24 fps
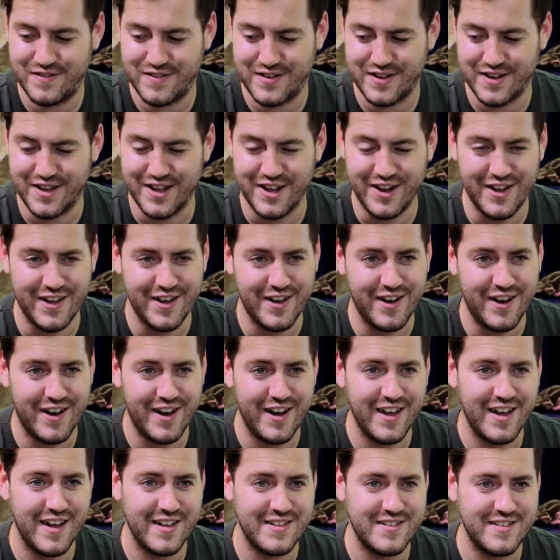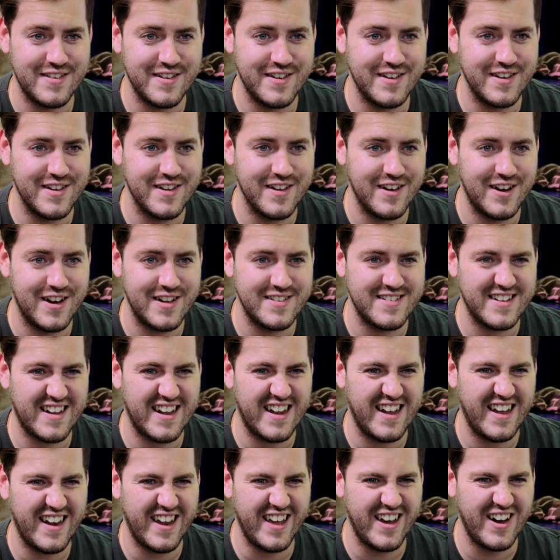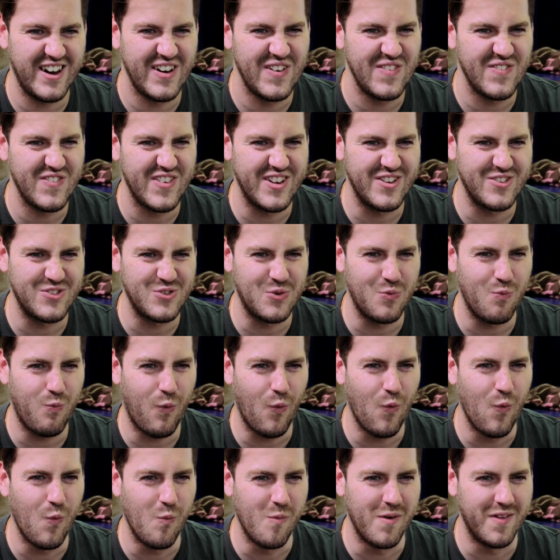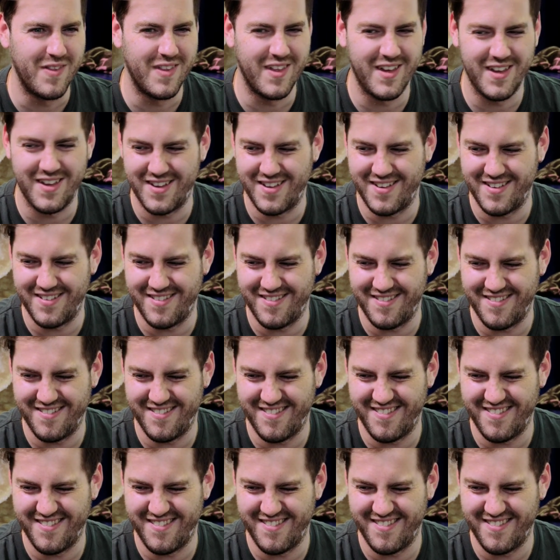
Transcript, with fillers: I had to clean it up and it was all warm and nice and warm.